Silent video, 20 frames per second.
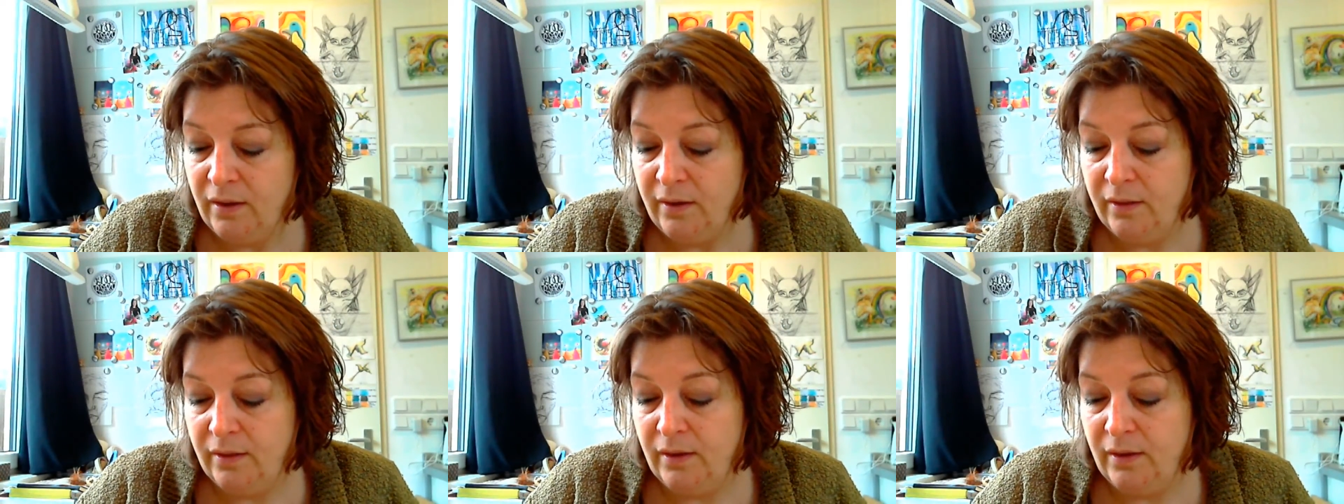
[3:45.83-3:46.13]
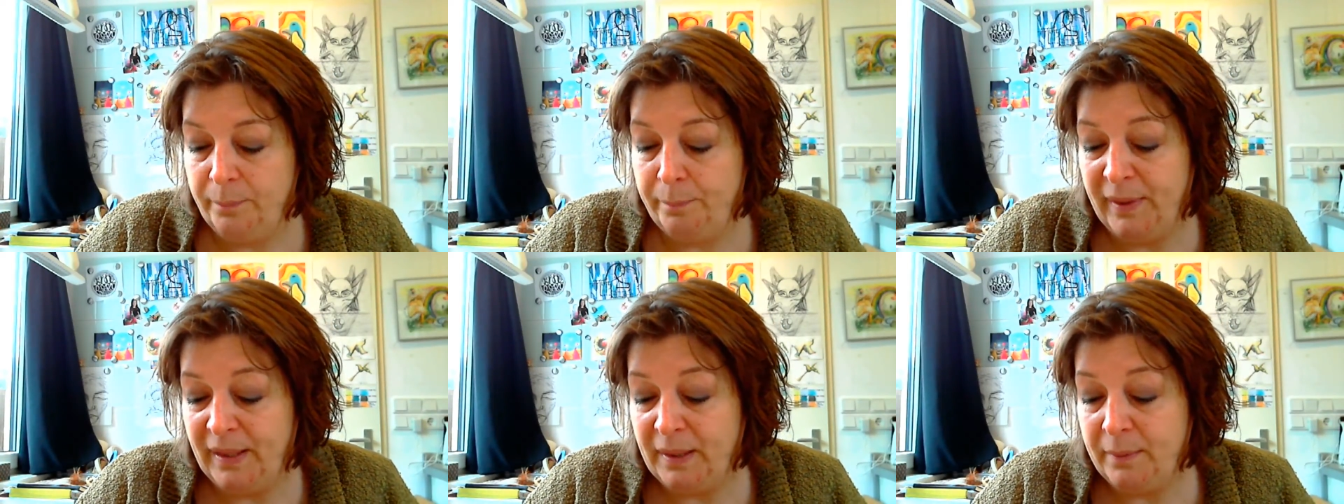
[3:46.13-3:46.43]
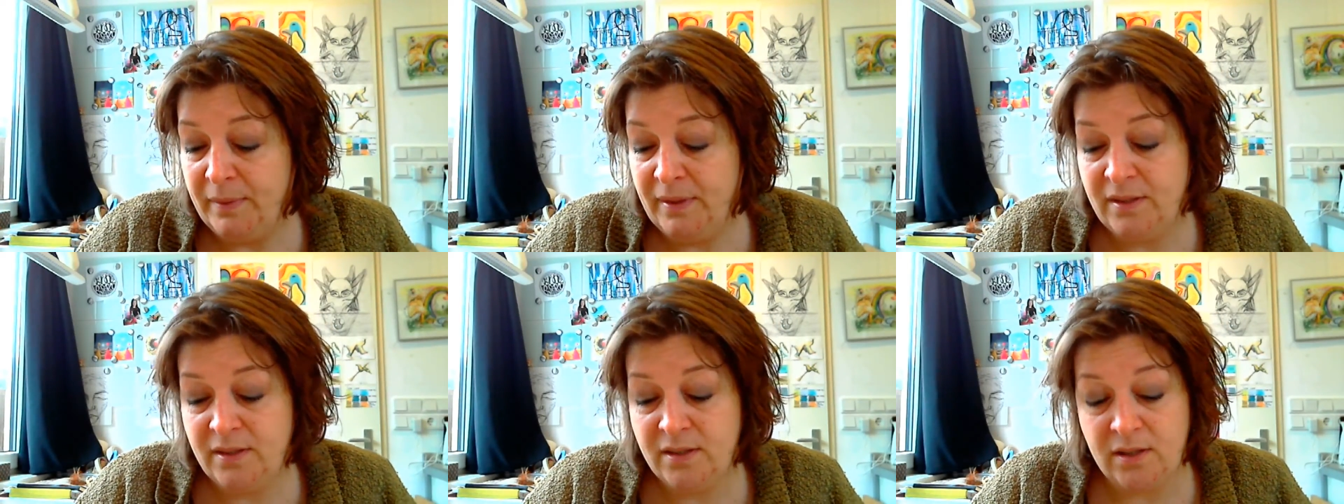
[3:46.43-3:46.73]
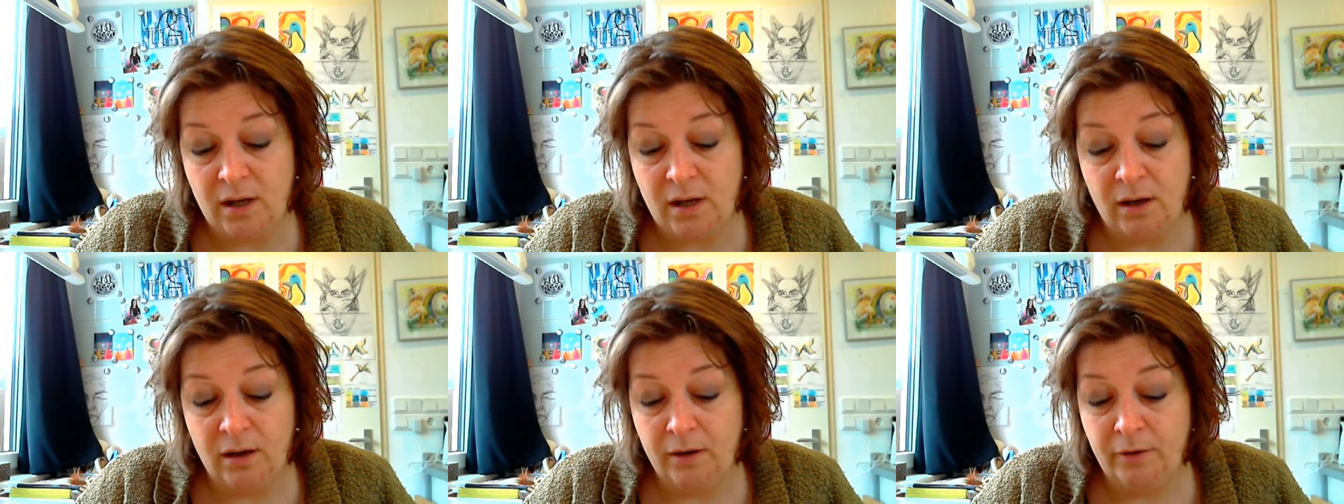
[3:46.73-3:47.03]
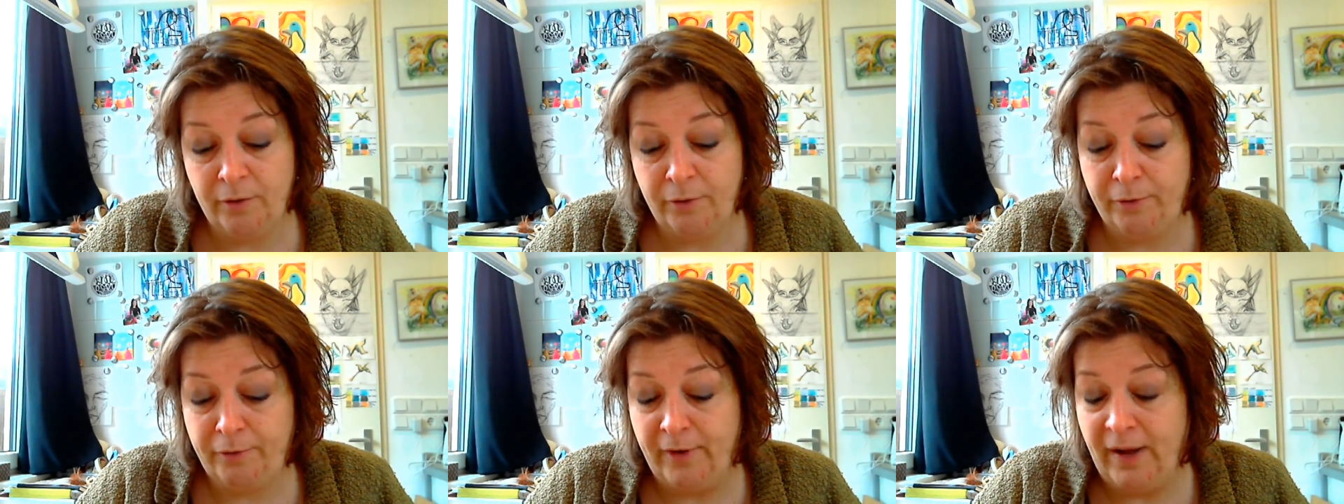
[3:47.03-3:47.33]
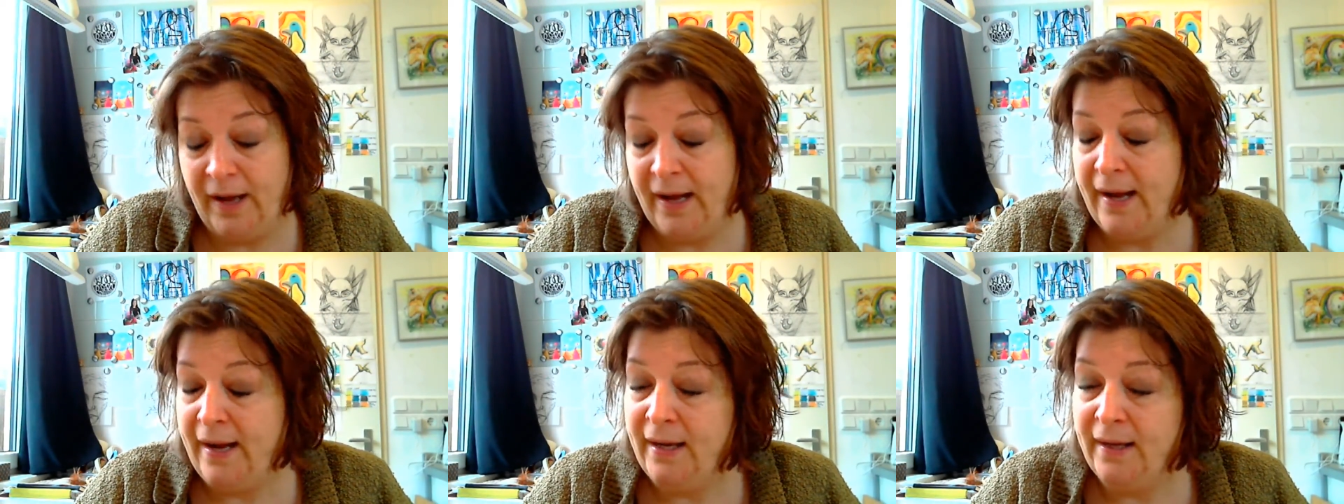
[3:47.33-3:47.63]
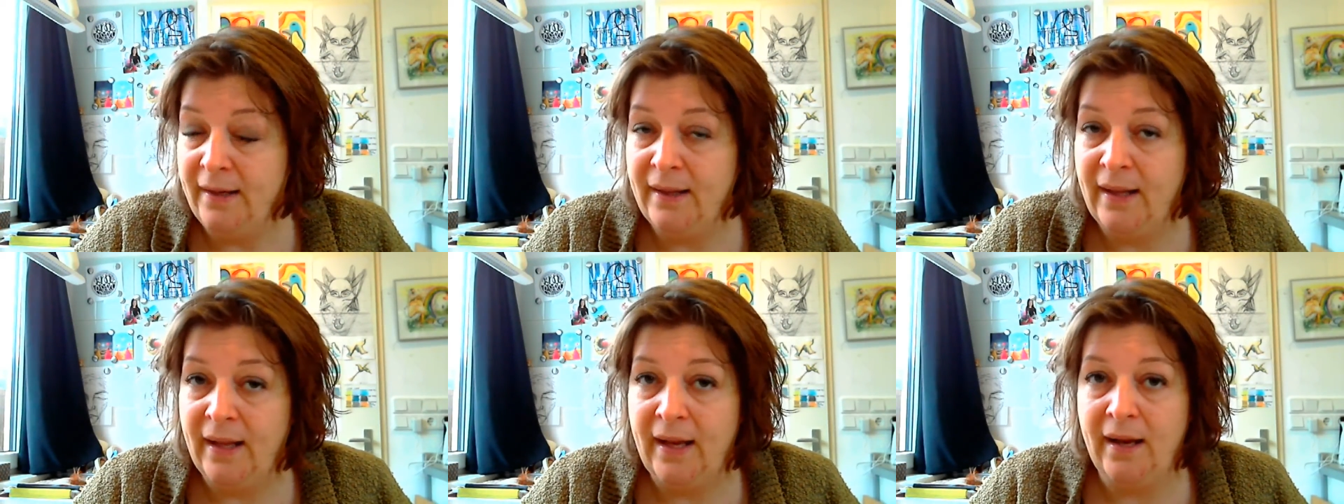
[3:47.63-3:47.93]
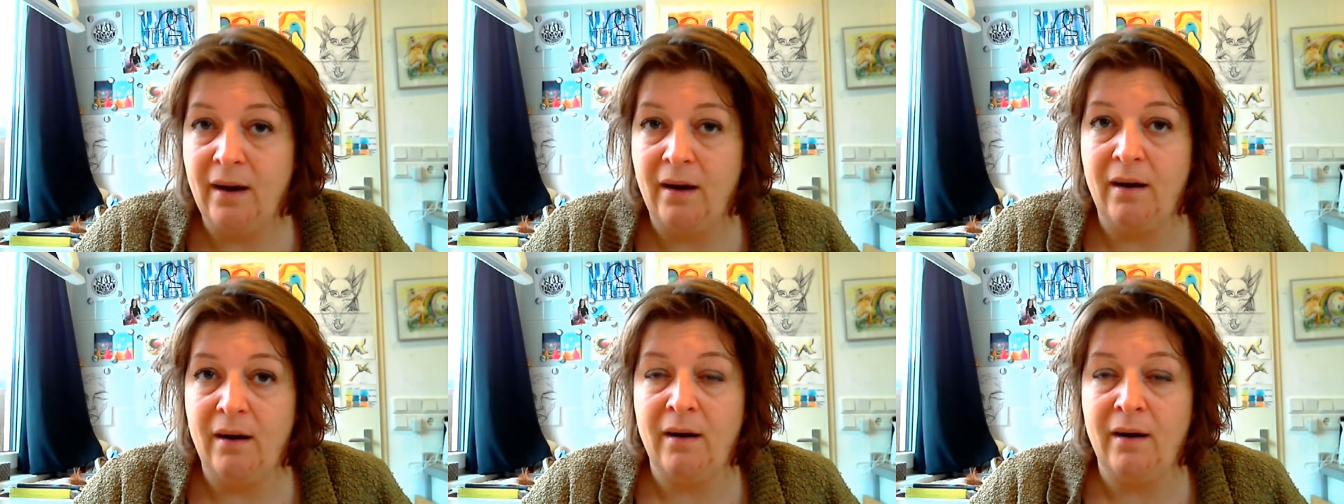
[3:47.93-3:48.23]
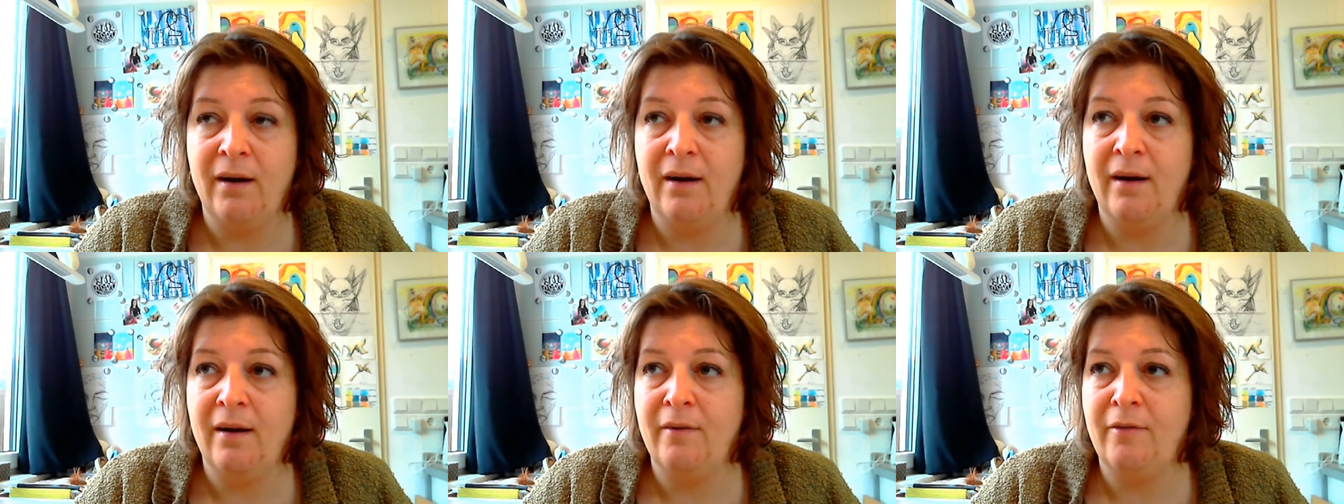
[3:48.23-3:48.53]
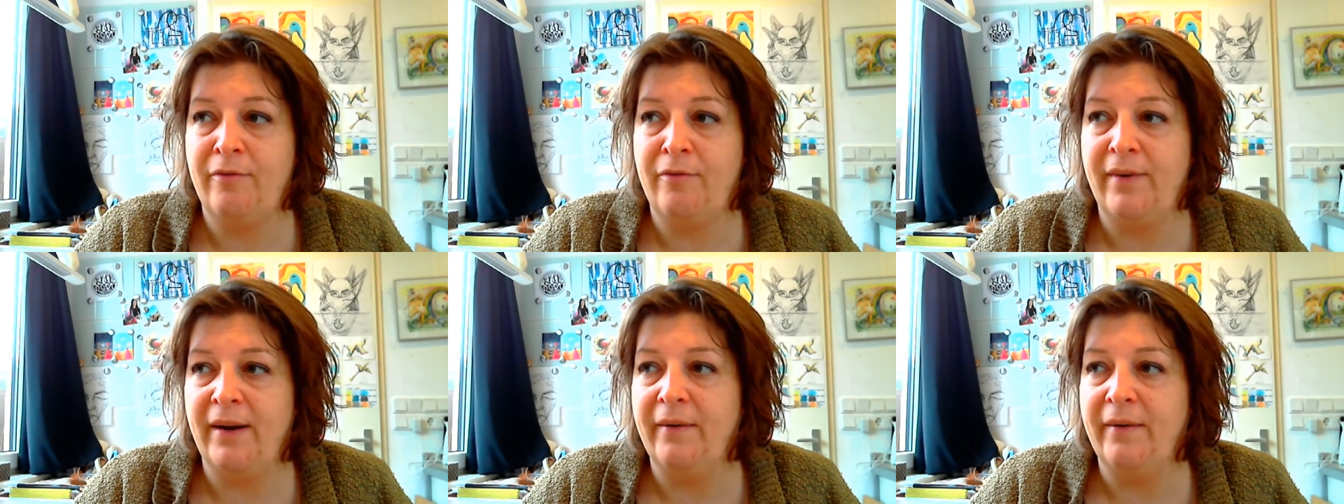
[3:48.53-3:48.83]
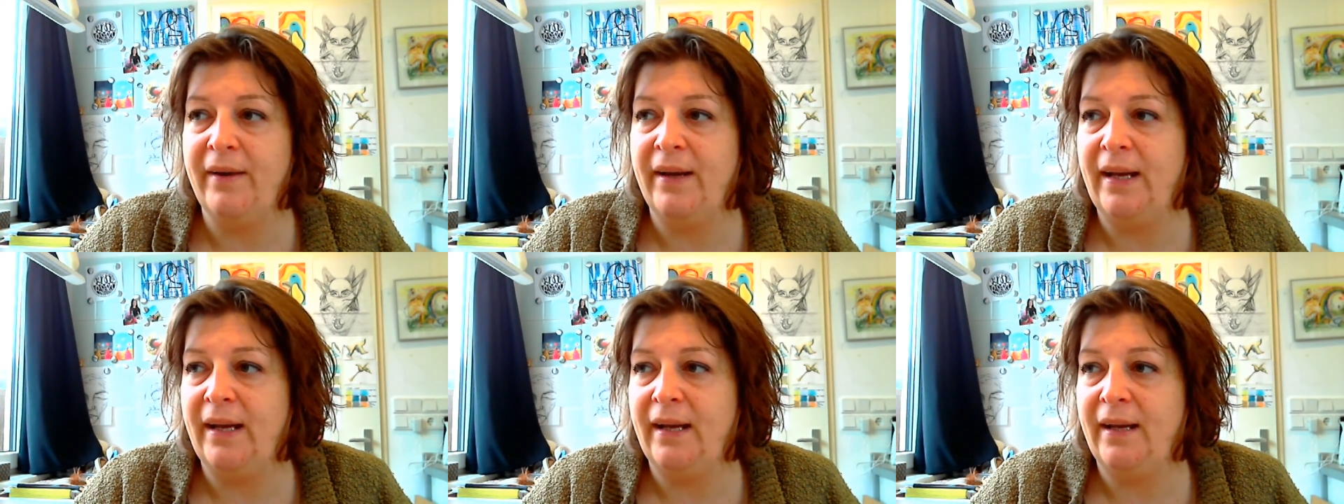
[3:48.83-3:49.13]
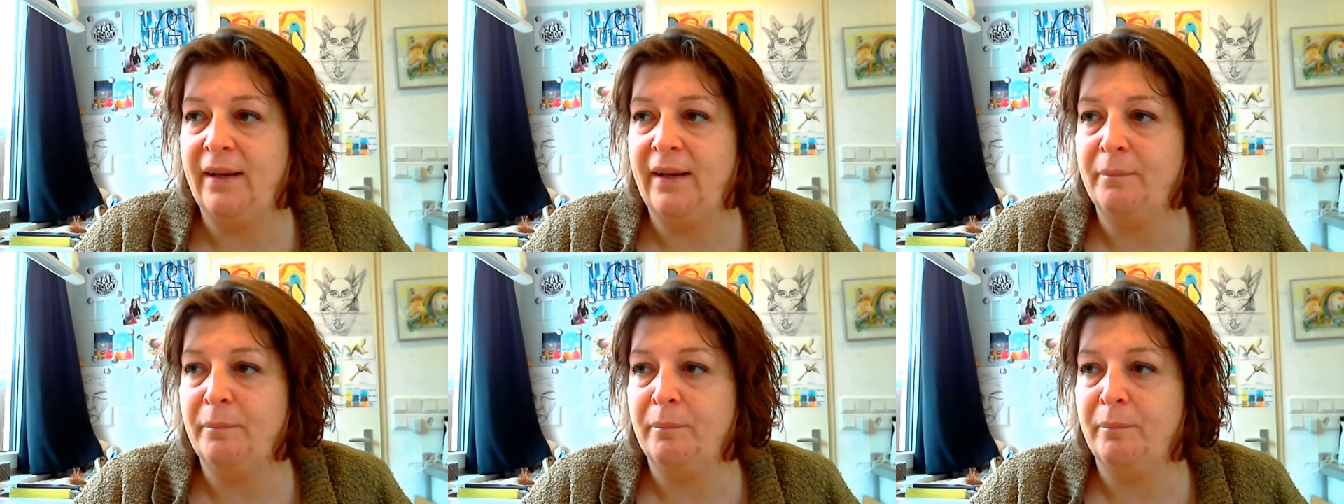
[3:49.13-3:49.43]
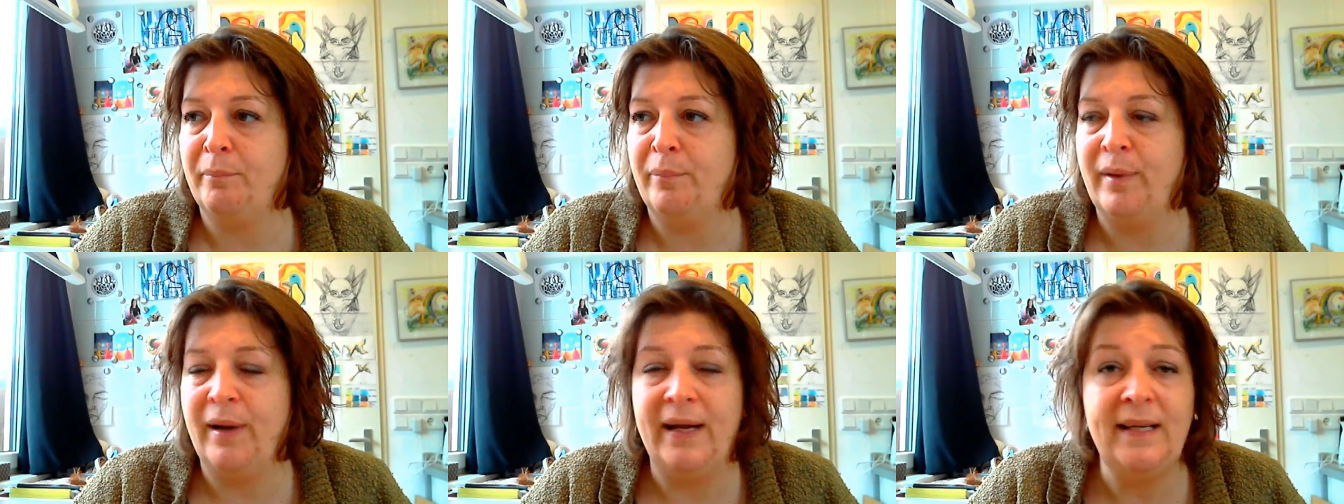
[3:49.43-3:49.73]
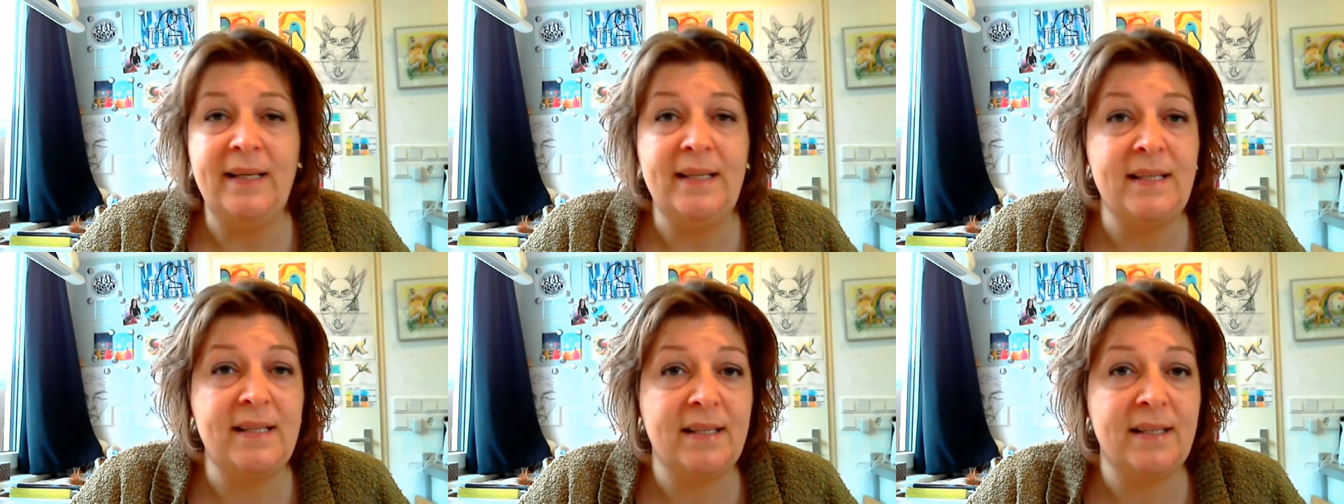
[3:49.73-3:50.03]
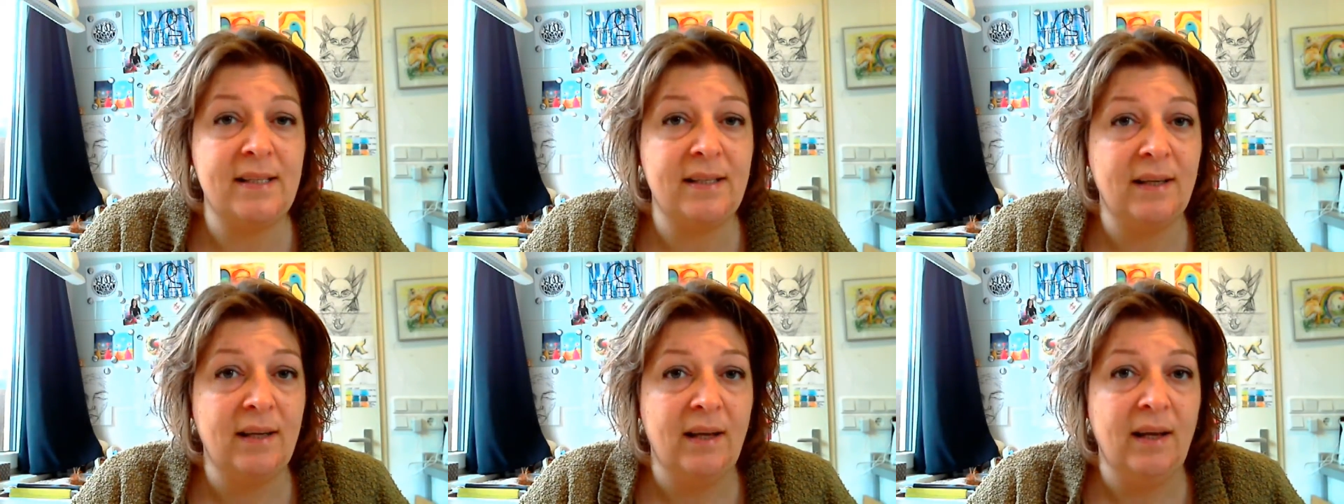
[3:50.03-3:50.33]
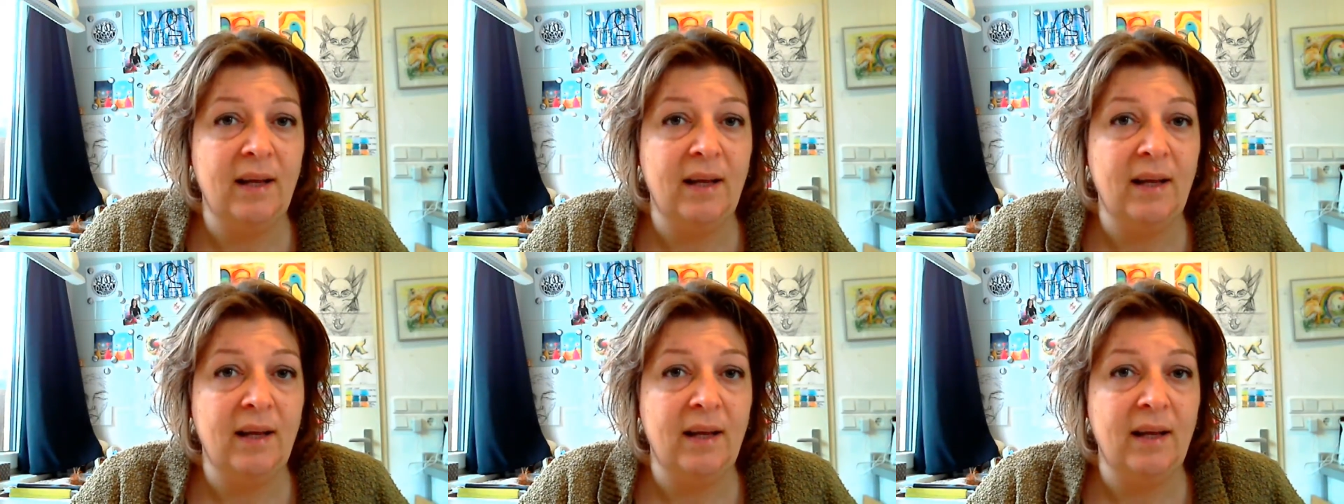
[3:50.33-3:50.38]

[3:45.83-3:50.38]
The pigments are fine. They are very bright.